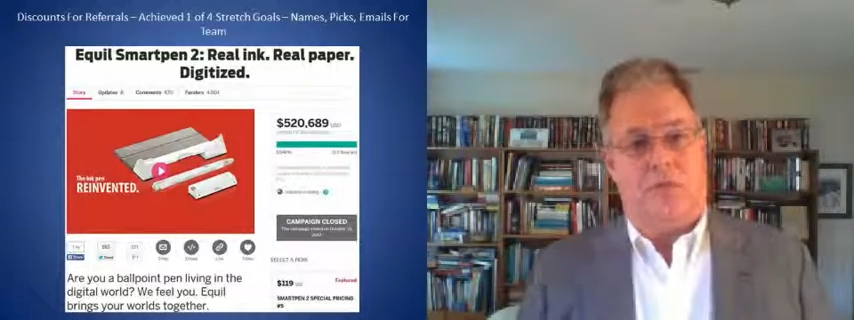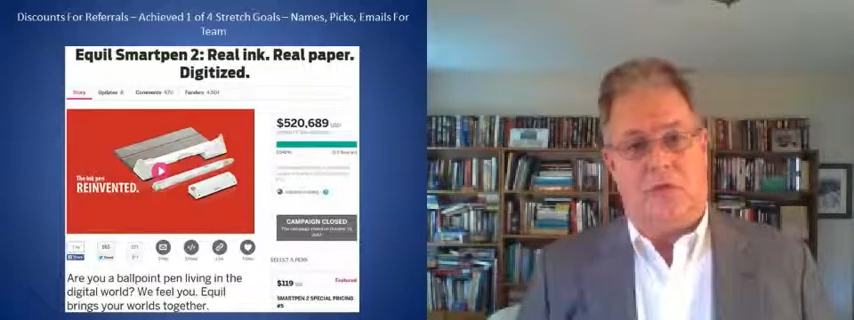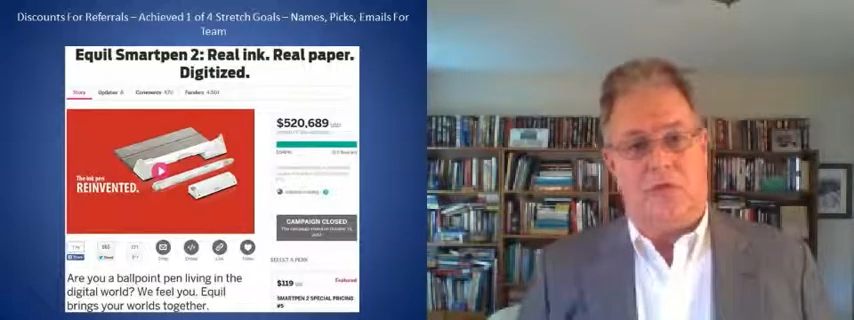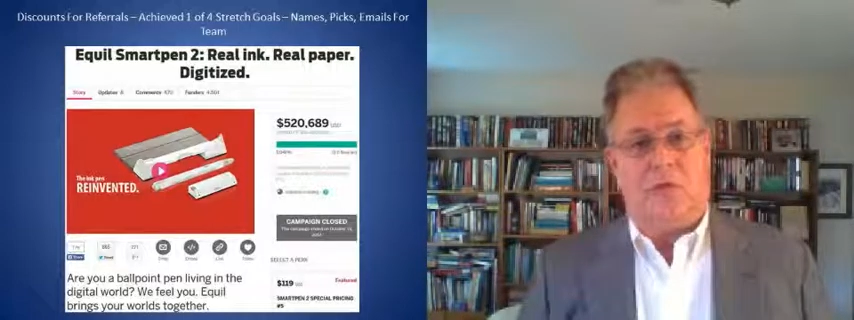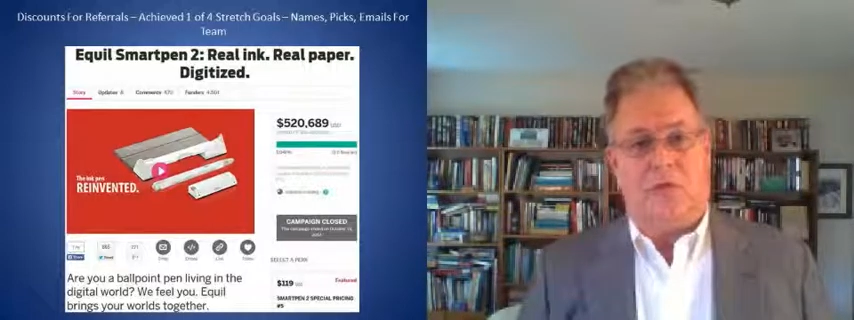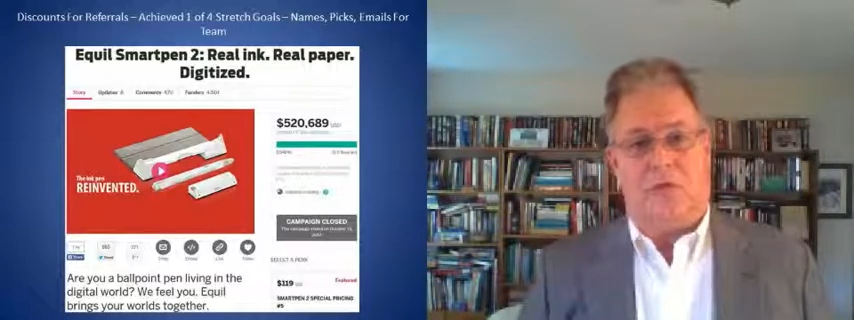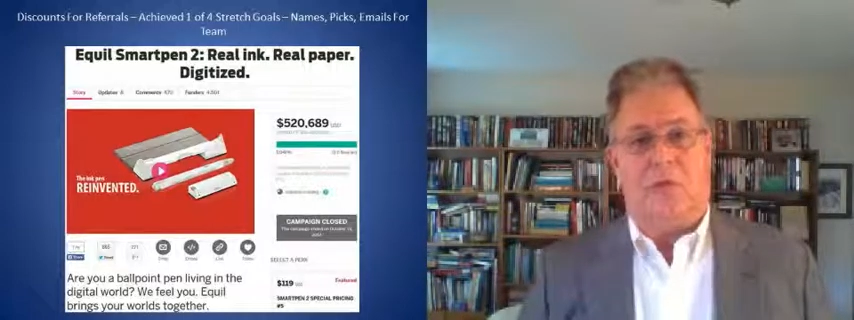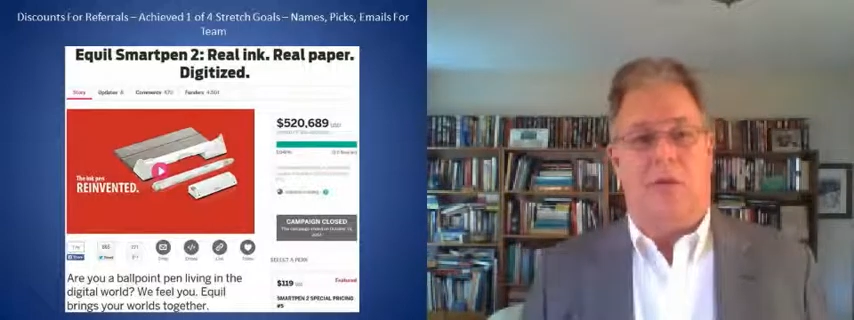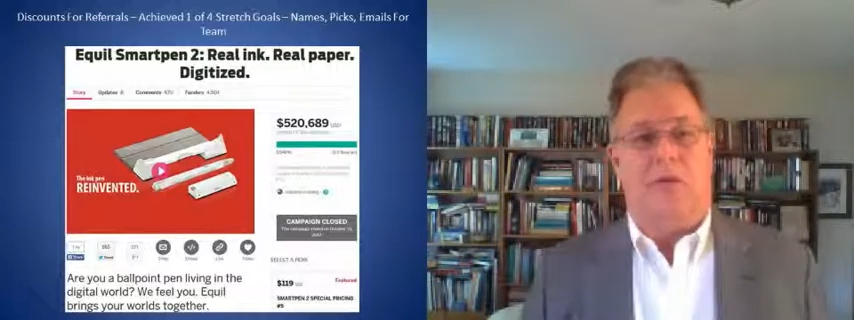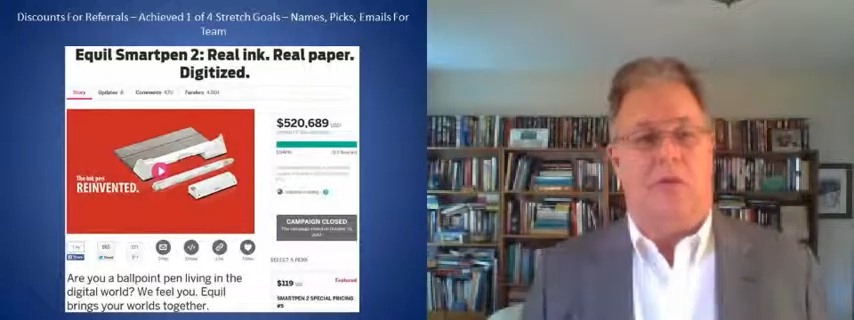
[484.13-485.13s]
So this is
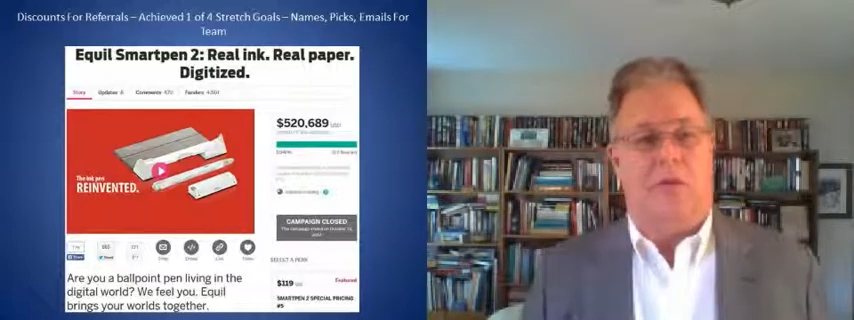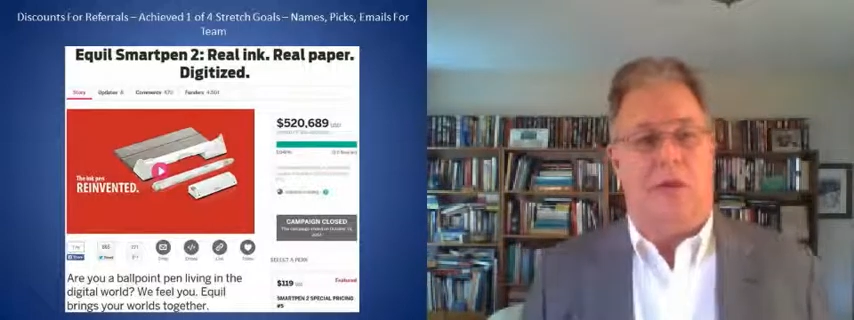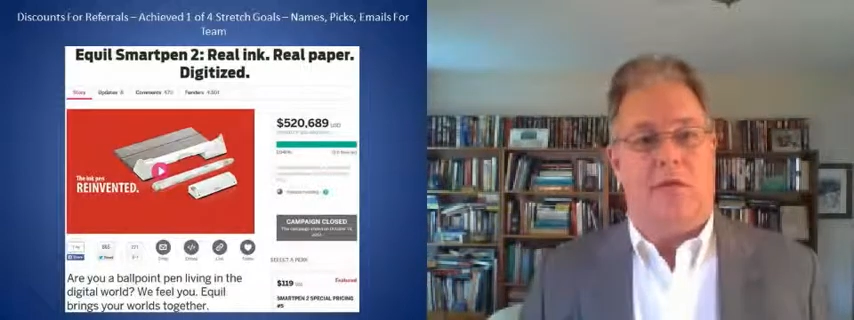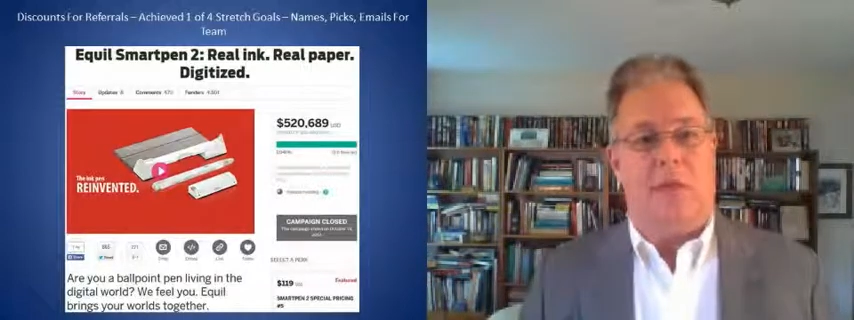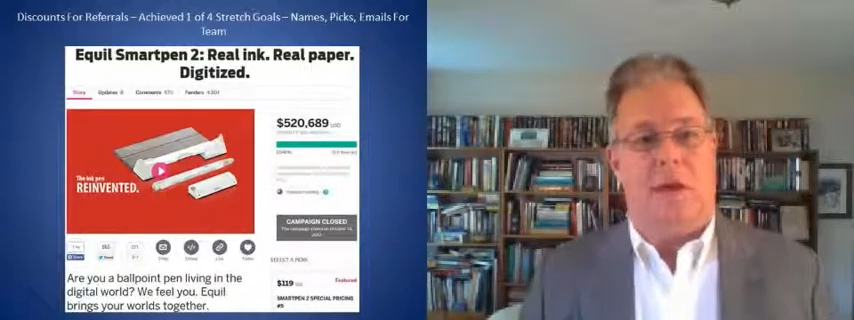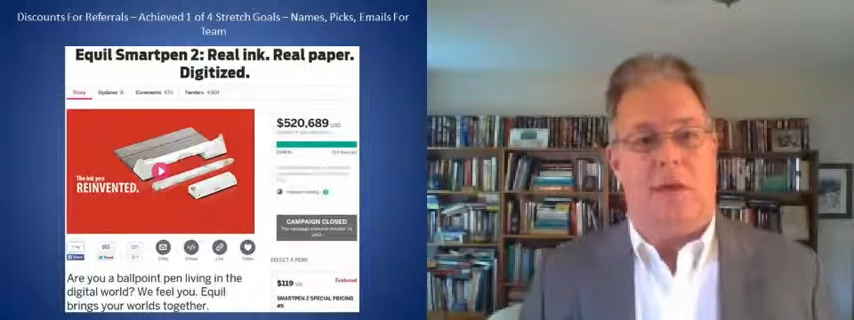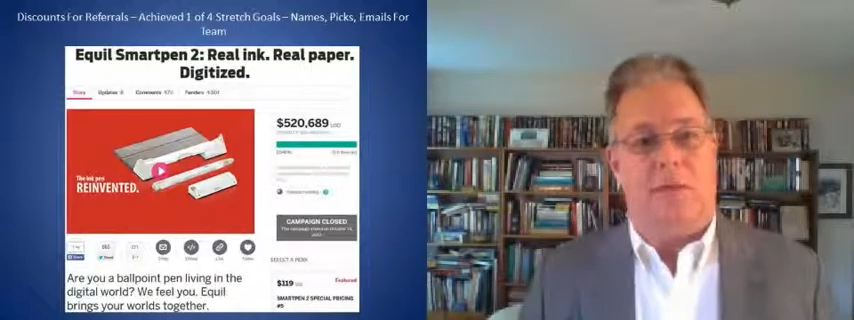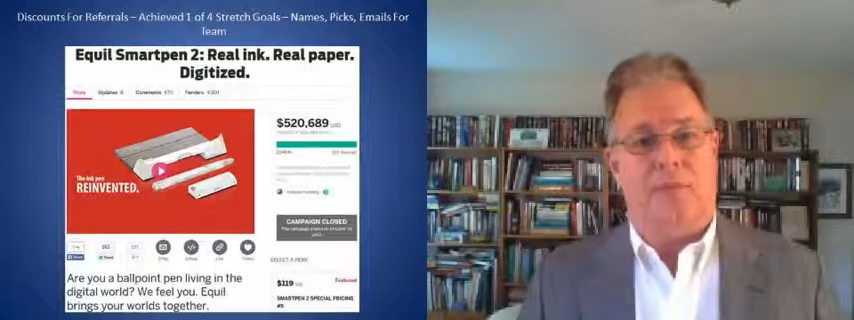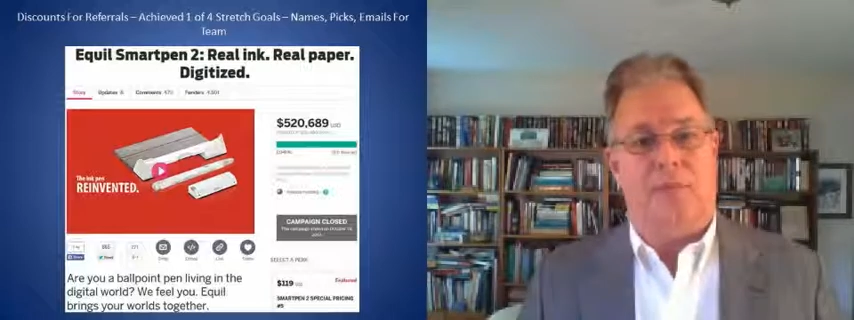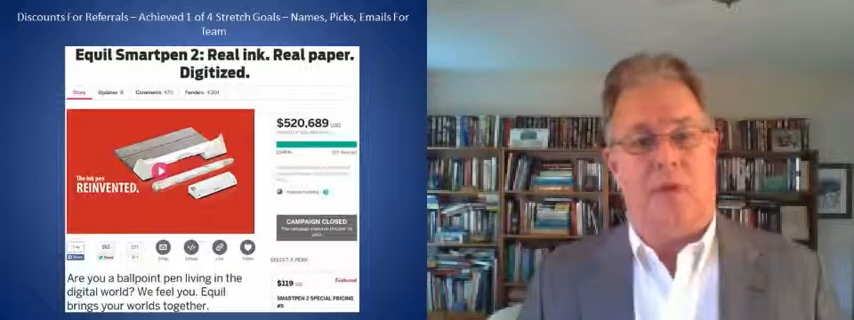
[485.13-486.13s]
good business for everybody.